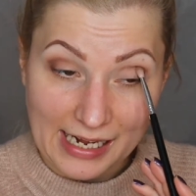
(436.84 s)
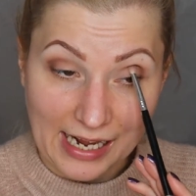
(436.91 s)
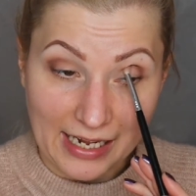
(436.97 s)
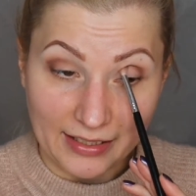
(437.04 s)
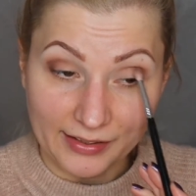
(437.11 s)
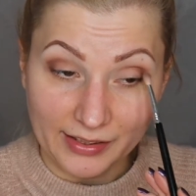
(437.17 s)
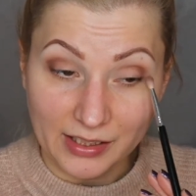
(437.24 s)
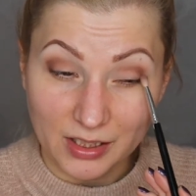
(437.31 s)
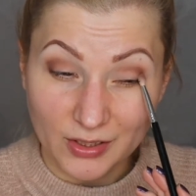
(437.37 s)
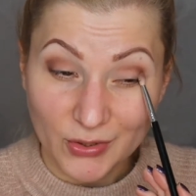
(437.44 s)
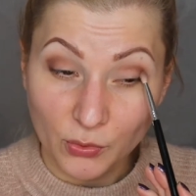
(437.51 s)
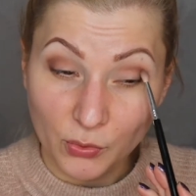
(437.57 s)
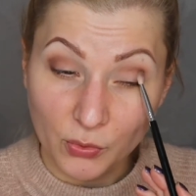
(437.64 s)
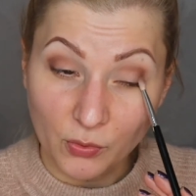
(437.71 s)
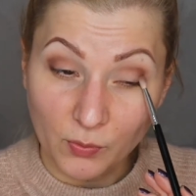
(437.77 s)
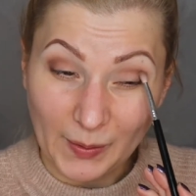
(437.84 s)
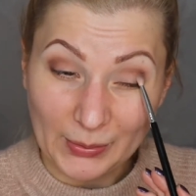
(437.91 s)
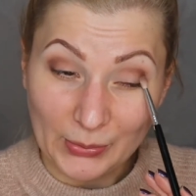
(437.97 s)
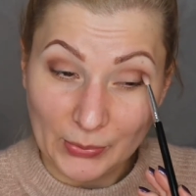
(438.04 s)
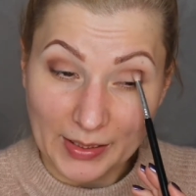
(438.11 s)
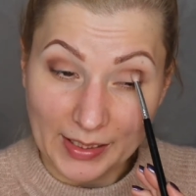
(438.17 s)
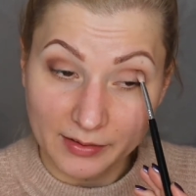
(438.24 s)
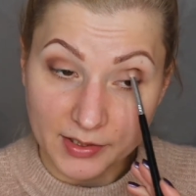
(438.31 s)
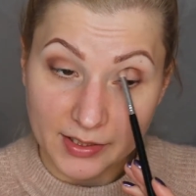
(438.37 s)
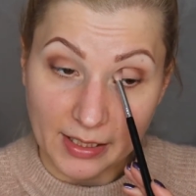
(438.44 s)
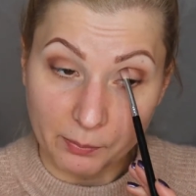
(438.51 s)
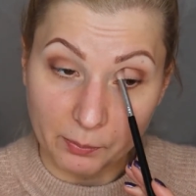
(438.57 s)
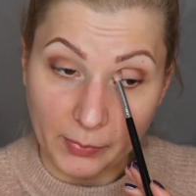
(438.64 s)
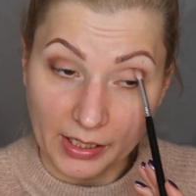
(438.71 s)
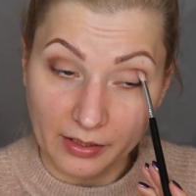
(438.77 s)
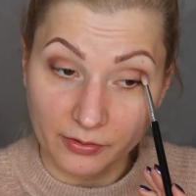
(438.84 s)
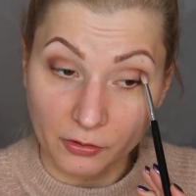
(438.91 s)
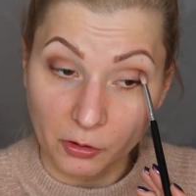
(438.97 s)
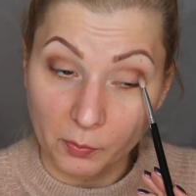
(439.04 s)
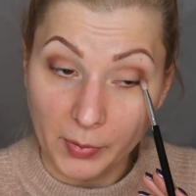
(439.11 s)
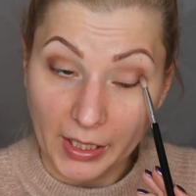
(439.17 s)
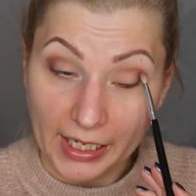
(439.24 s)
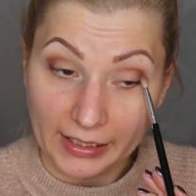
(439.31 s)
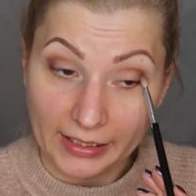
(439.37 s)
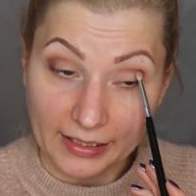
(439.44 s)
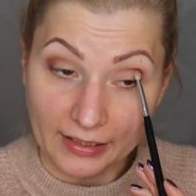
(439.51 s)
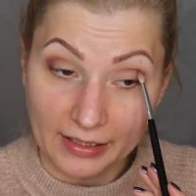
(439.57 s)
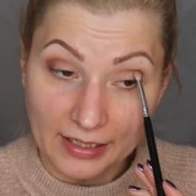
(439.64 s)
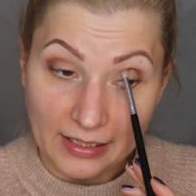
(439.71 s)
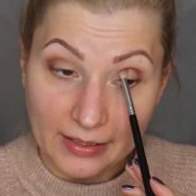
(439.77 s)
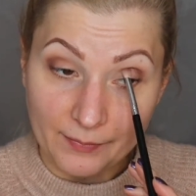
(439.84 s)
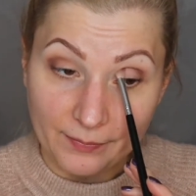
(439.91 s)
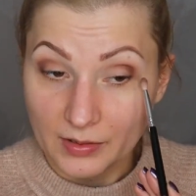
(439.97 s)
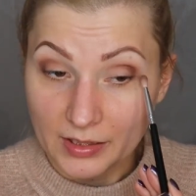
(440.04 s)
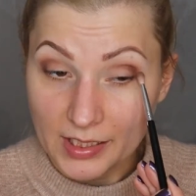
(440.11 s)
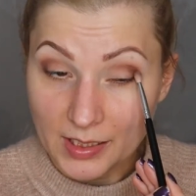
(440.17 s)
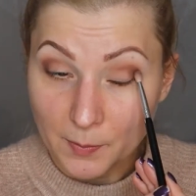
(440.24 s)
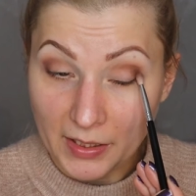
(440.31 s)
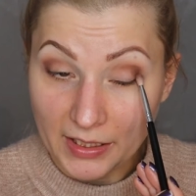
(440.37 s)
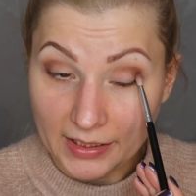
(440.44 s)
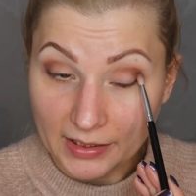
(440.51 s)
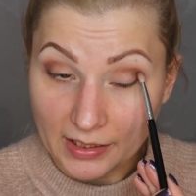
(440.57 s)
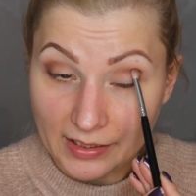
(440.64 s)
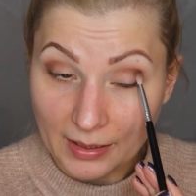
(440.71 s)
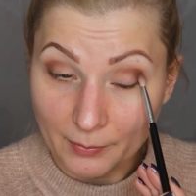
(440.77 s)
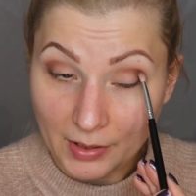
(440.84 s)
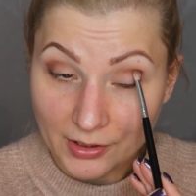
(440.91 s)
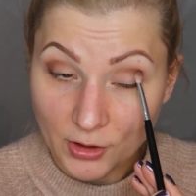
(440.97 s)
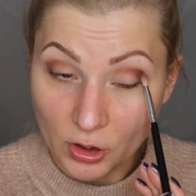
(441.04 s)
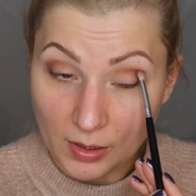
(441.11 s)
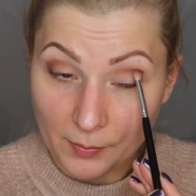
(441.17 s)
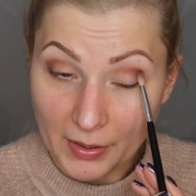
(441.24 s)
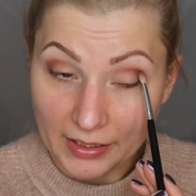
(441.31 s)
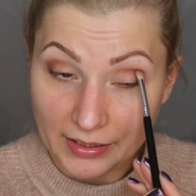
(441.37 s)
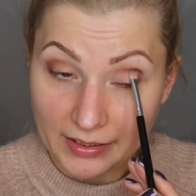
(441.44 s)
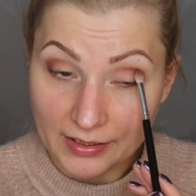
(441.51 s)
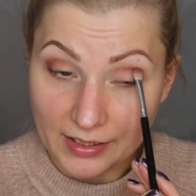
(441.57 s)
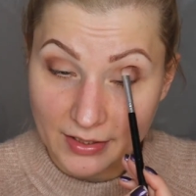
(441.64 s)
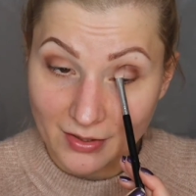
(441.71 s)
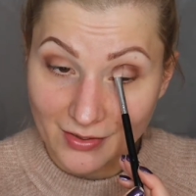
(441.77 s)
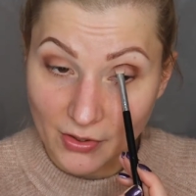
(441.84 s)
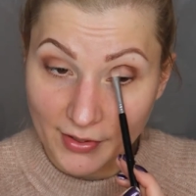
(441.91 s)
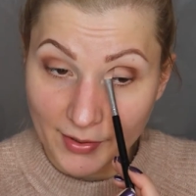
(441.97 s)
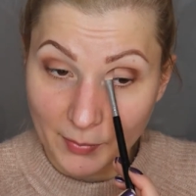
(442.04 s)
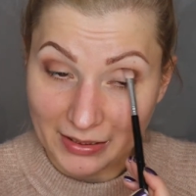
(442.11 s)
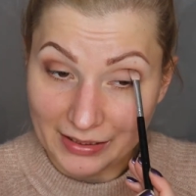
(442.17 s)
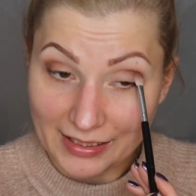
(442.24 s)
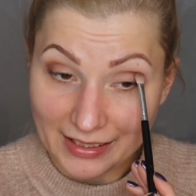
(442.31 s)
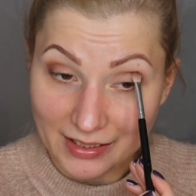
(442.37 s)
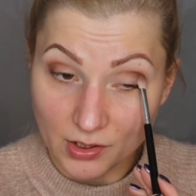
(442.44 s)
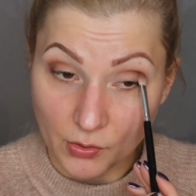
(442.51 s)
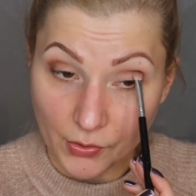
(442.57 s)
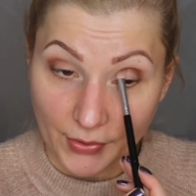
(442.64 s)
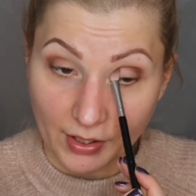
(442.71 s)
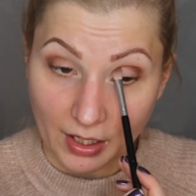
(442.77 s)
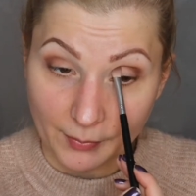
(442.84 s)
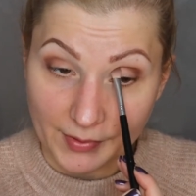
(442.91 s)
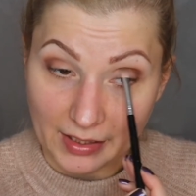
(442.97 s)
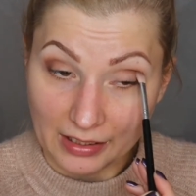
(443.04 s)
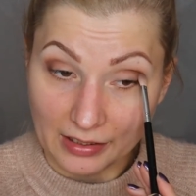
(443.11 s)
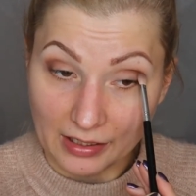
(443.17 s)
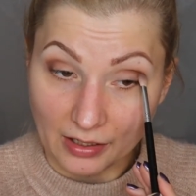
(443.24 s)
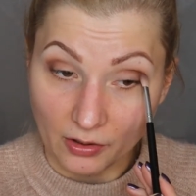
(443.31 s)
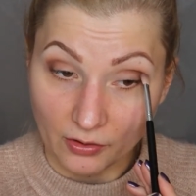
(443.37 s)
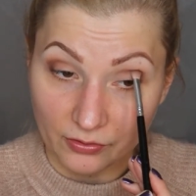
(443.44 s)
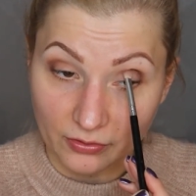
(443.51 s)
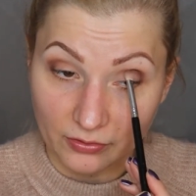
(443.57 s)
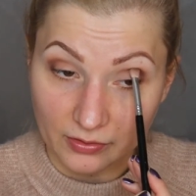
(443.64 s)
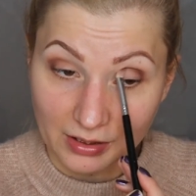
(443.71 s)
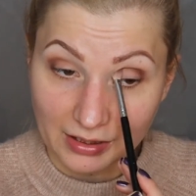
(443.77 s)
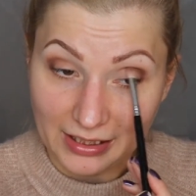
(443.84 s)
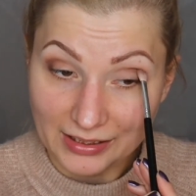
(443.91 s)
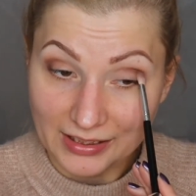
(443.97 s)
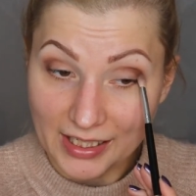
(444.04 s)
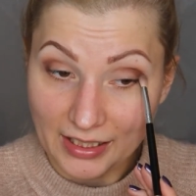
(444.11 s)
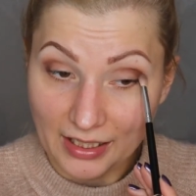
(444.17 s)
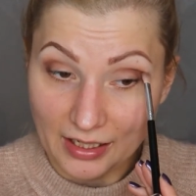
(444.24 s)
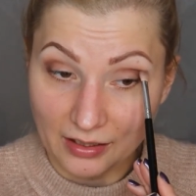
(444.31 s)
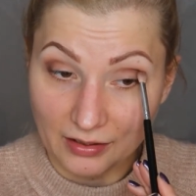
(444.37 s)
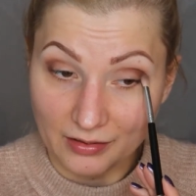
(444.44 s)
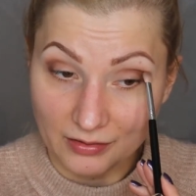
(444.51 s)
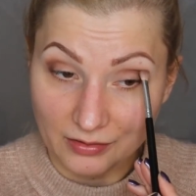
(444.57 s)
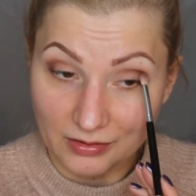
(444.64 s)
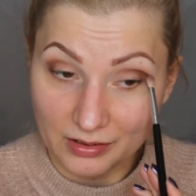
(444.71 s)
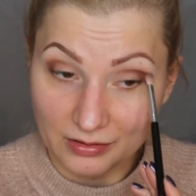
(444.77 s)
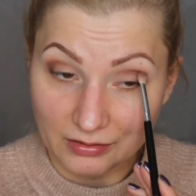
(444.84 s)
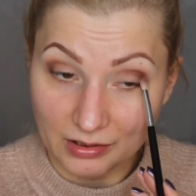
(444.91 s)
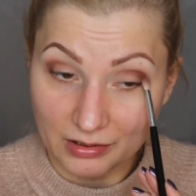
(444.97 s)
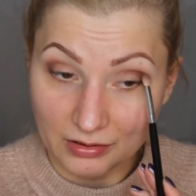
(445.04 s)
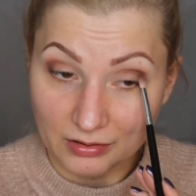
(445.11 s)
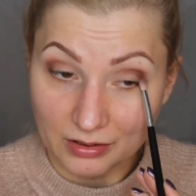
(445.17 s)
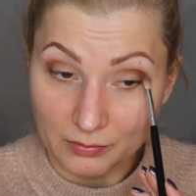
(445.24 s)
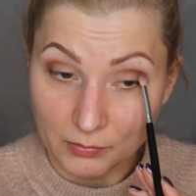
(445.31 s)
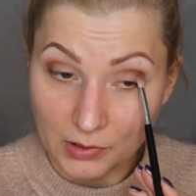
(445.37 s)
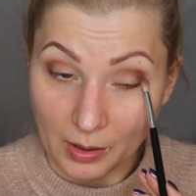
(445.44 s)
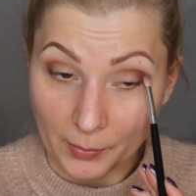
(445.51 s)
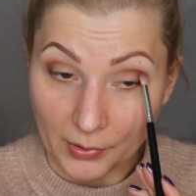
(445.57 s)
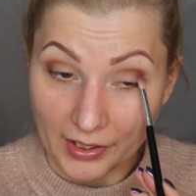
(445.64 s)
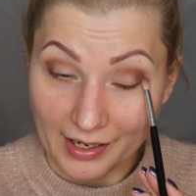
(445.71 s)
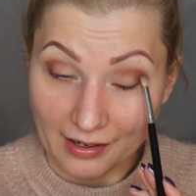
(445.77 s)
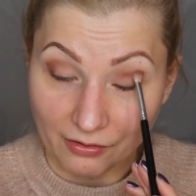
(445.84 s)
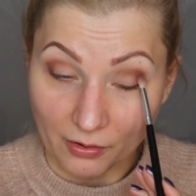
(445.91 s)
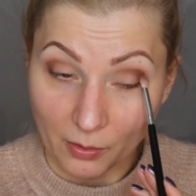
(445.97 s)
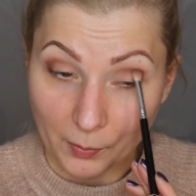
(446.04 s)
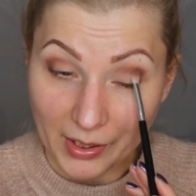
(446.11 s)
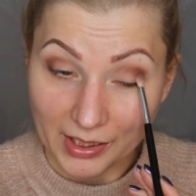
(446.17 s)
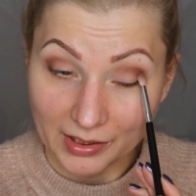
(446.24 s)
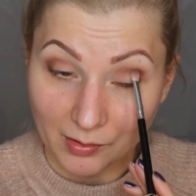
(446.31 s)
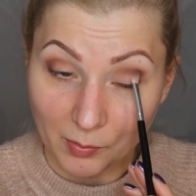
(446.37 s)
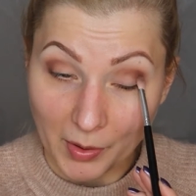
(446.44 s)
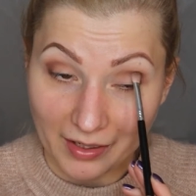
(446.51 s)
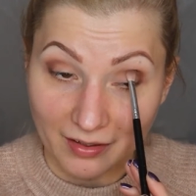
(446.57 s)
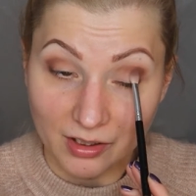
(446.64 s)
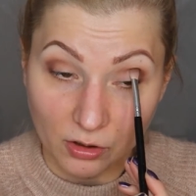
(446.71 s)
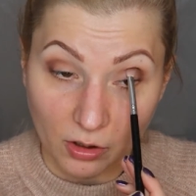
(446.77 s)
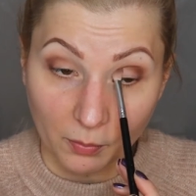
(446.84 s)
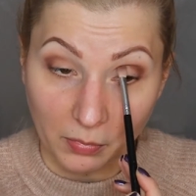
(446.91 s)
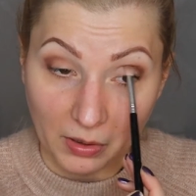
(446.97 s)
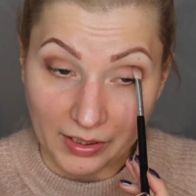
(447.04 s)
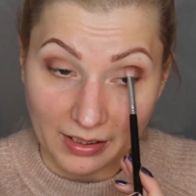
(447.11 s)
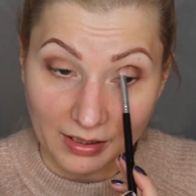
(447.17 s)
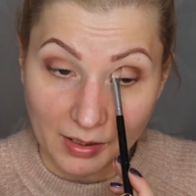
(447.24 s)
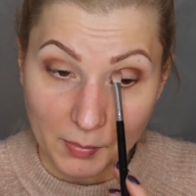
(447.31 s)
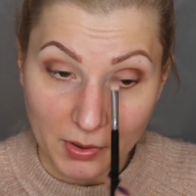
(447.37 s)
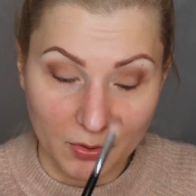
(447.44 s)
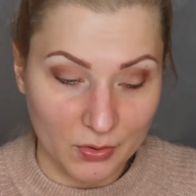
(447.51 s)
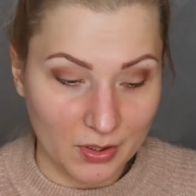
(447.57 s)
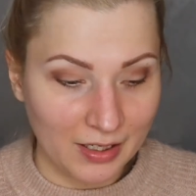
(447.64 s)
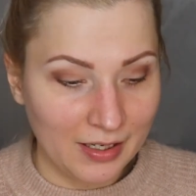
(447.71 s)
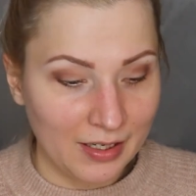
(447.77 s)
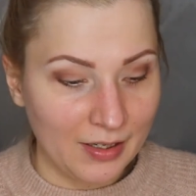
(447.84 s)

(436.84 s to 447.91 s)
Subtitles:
And I also do want to take a step back from panning. This palette I am actually panning this year, but next year I'm thinking of like taking a break from pan that palette completely, because